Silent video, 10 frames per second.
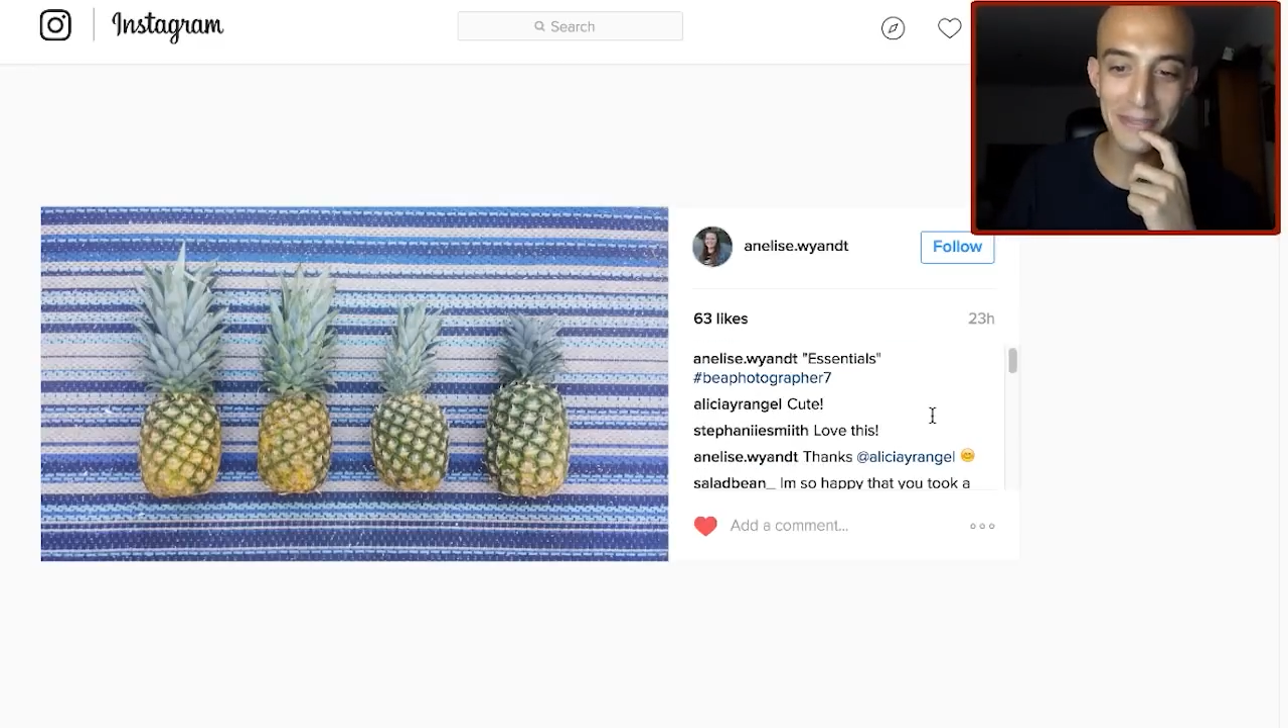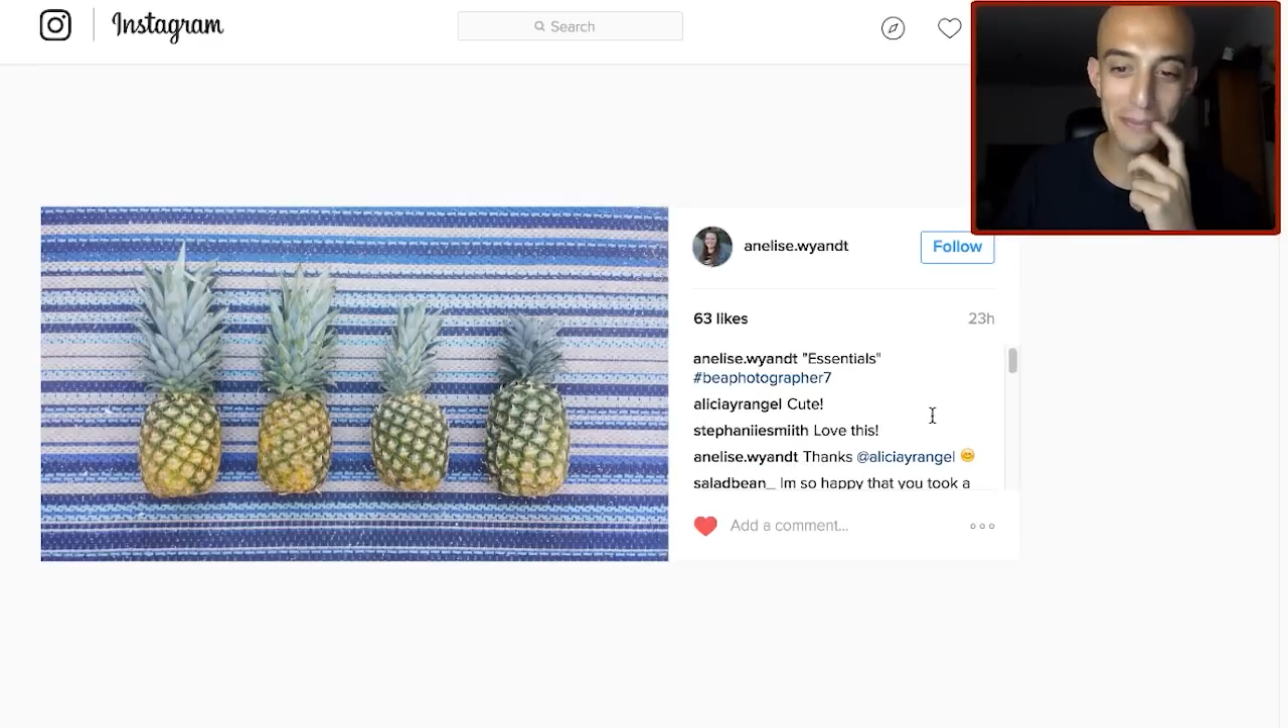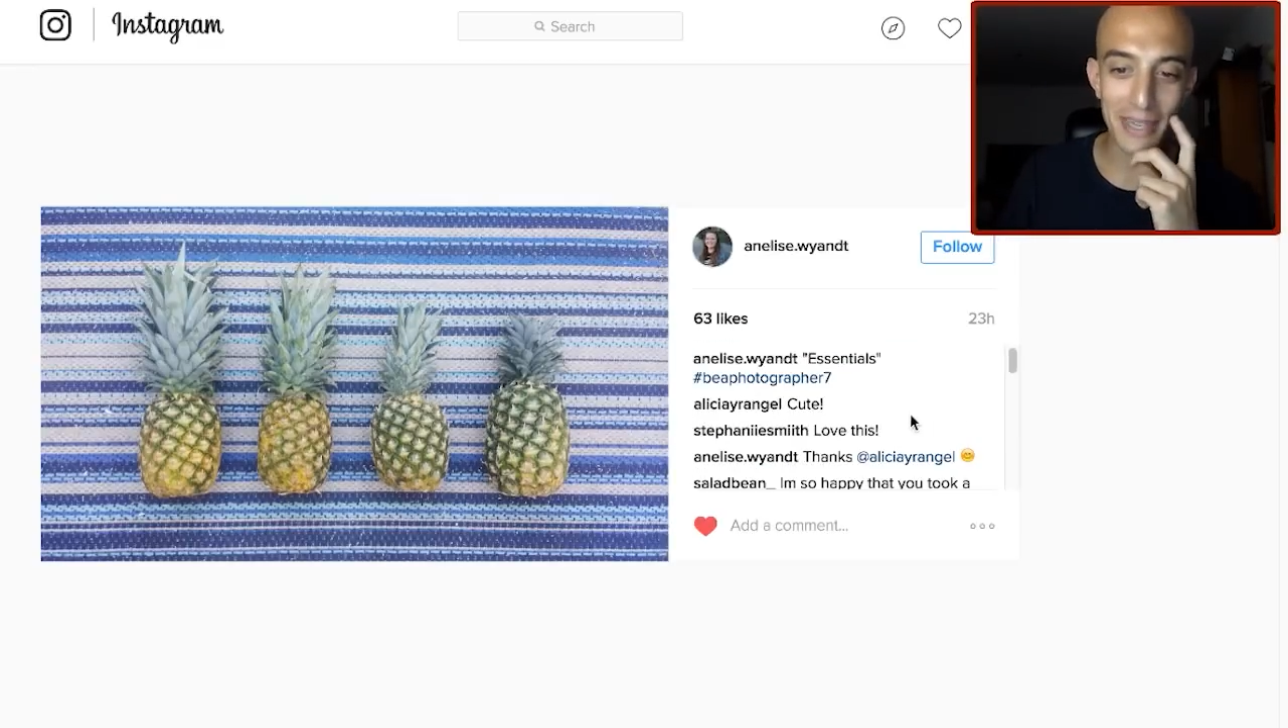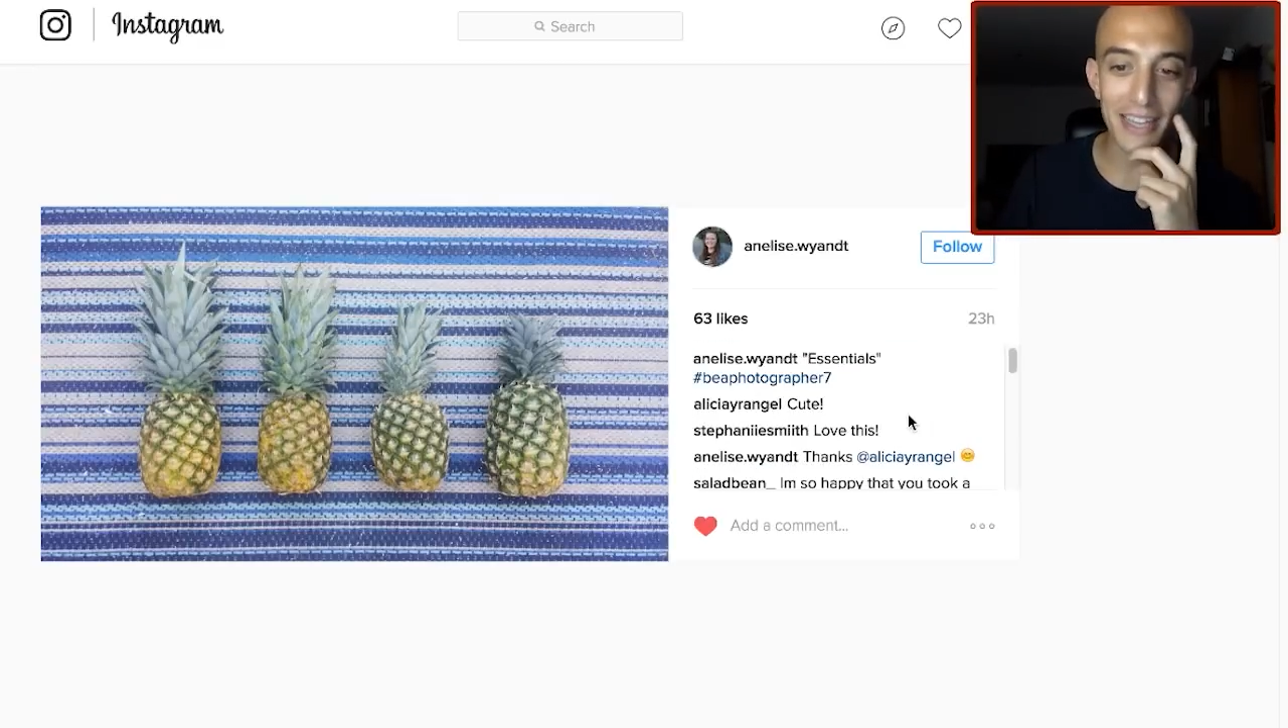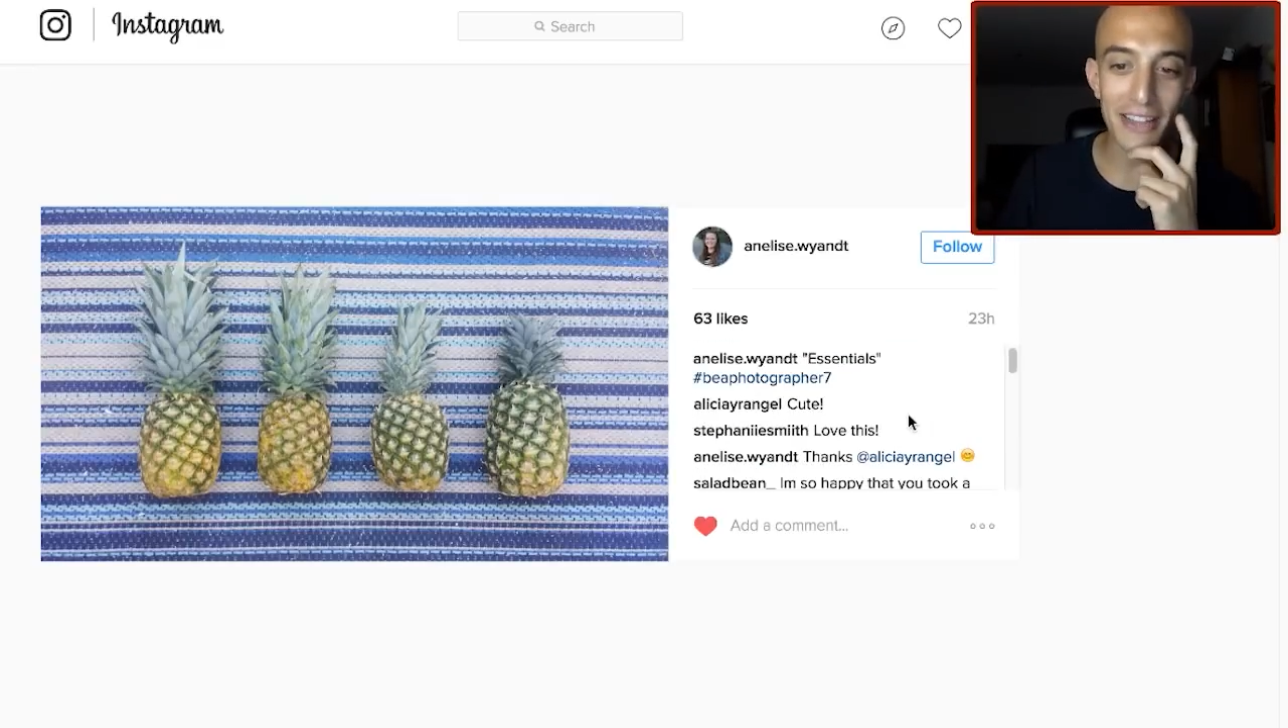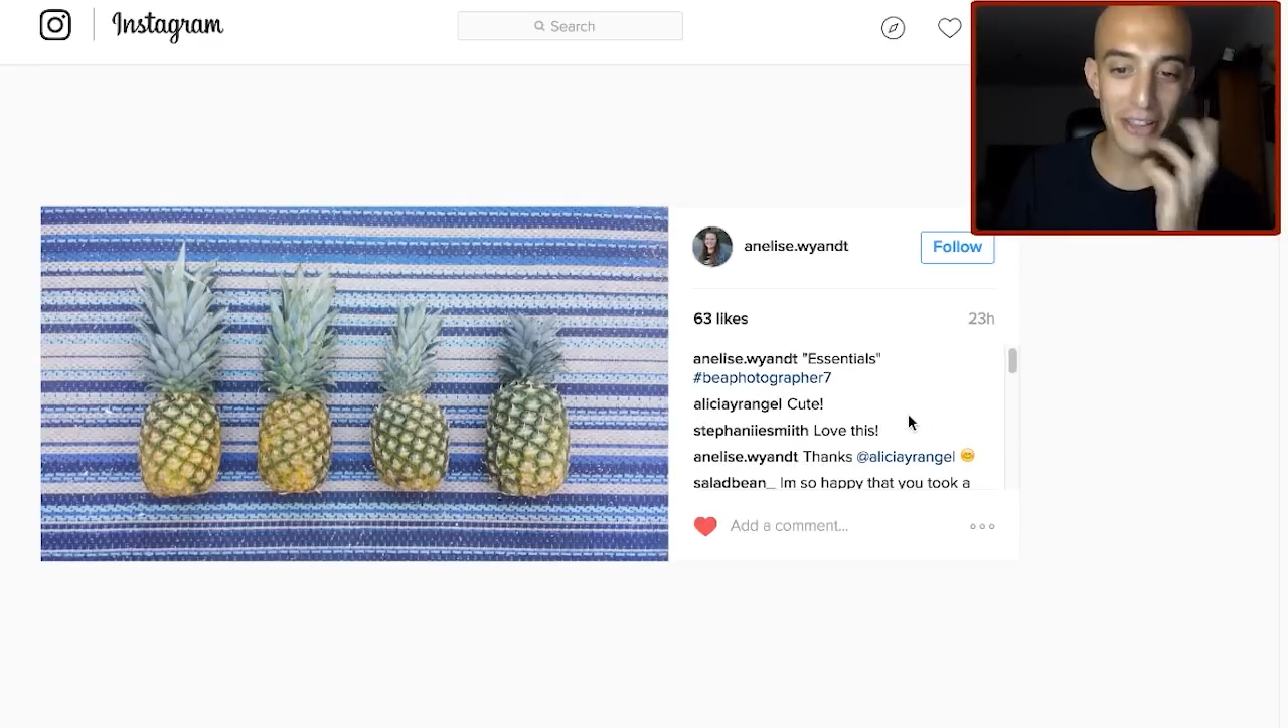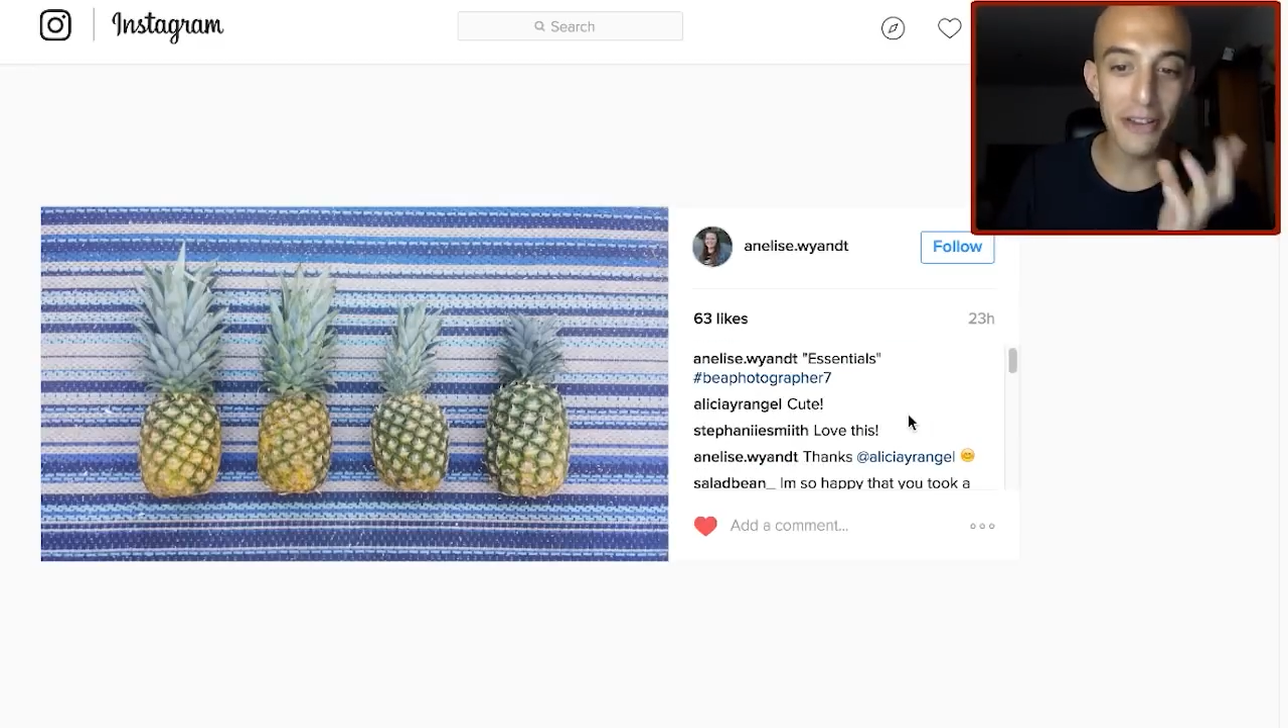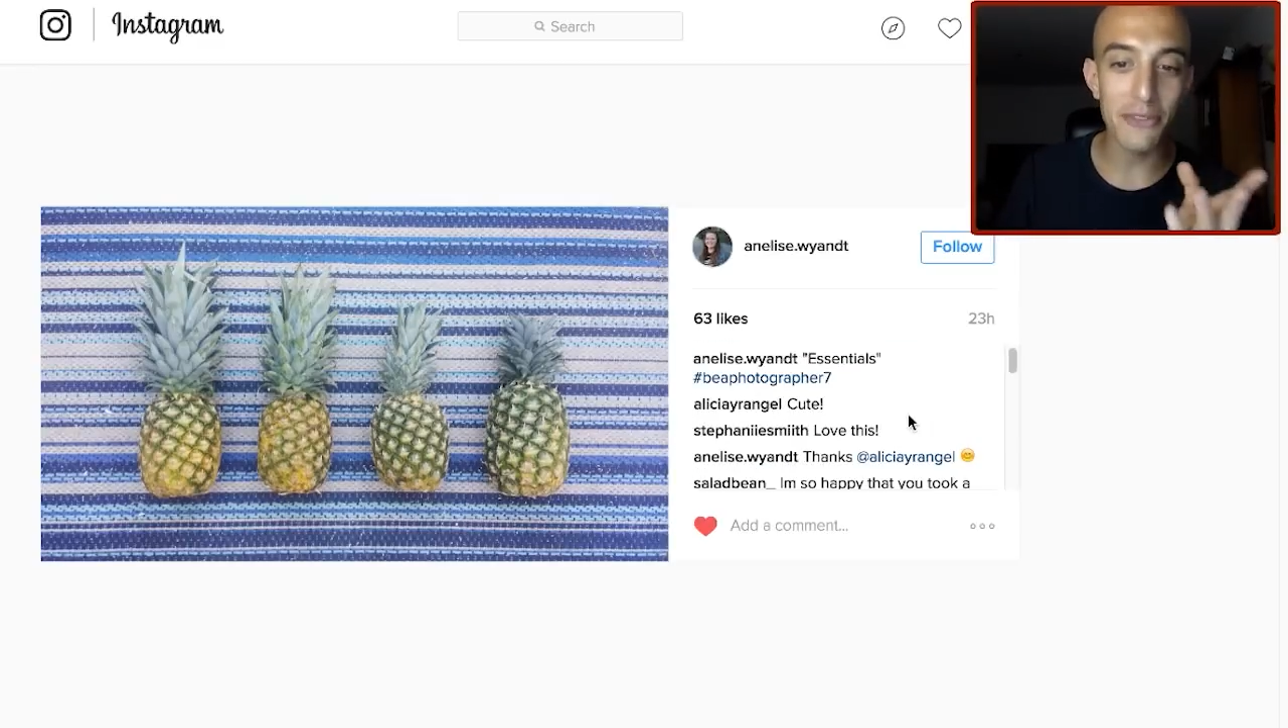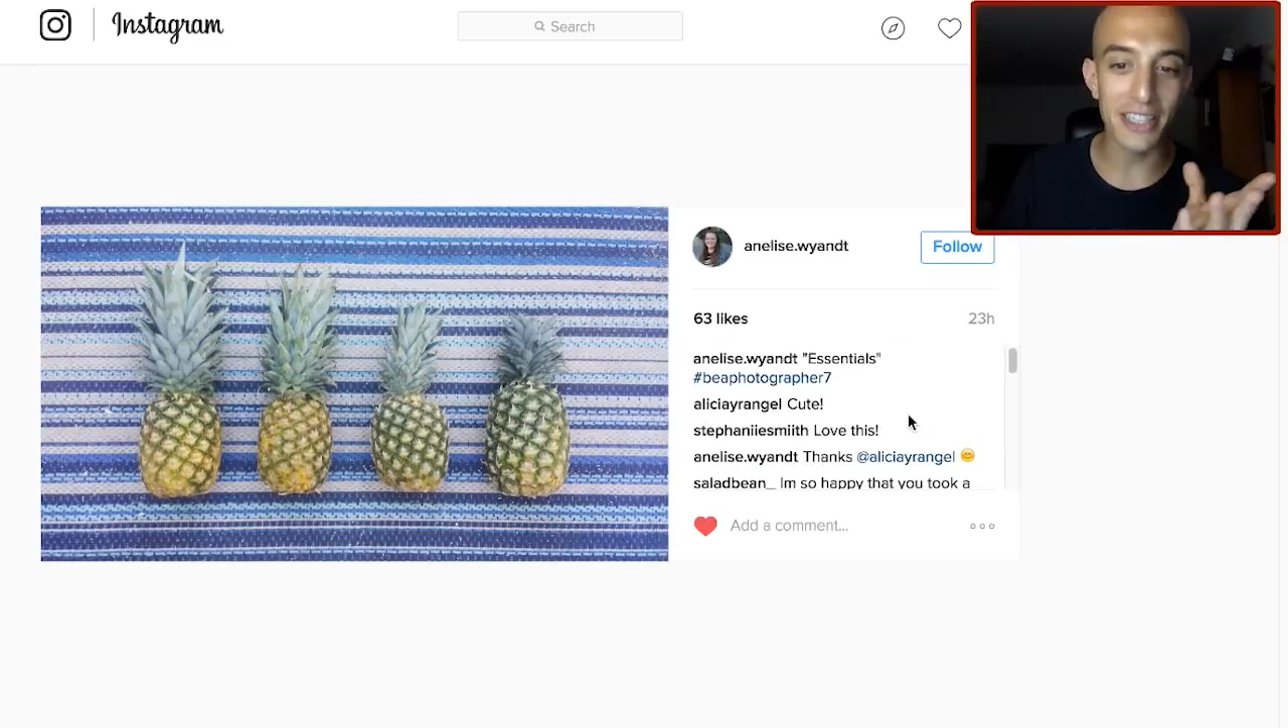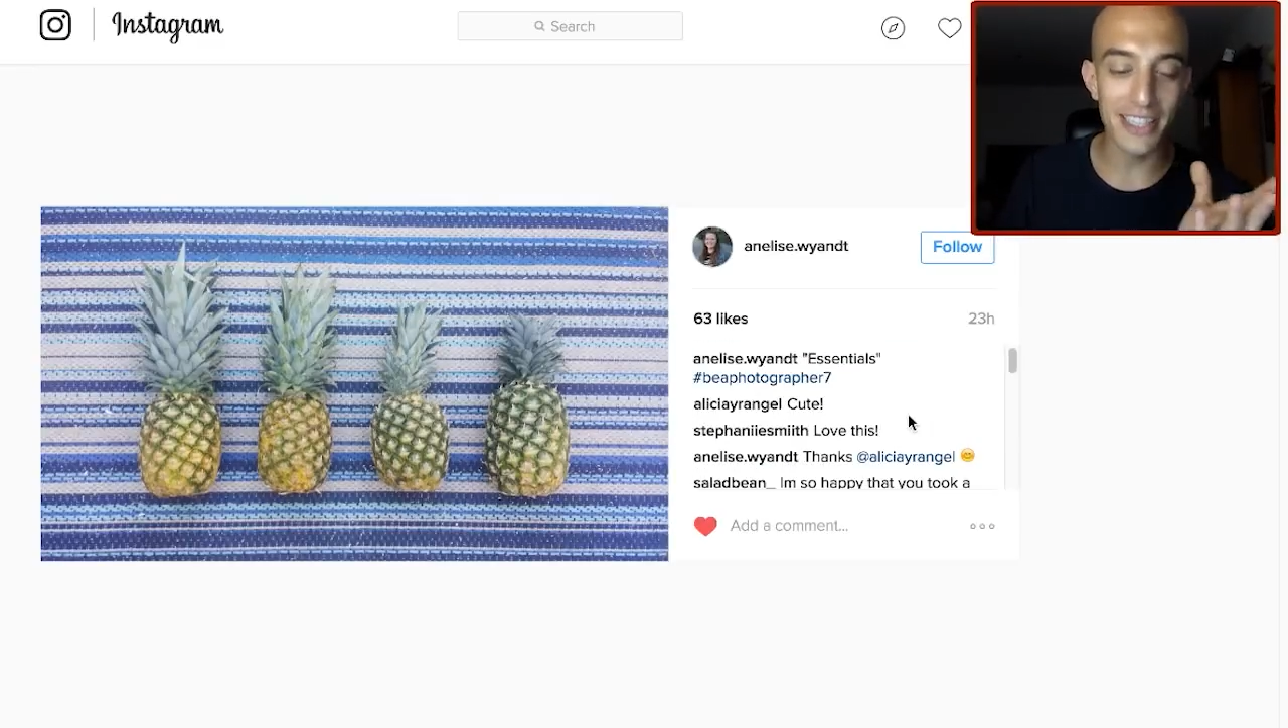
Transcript: but I love it,